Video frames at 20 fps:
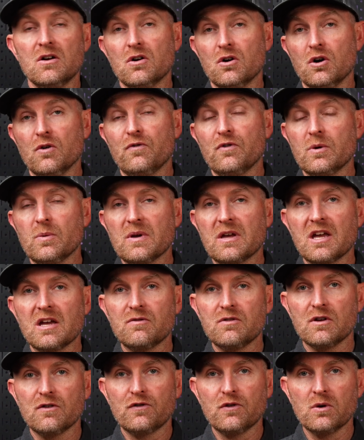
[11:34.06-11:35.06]
Hopefully we
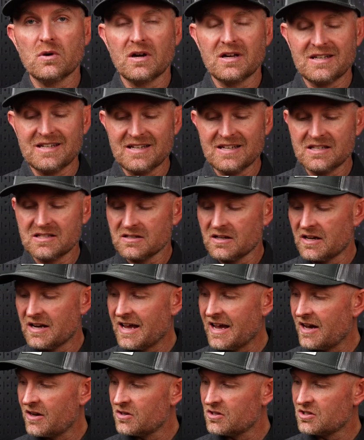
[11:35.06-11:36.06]
gave you a few ideas on
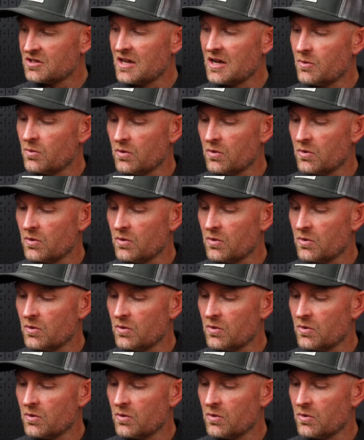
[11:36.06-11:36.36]
how to stay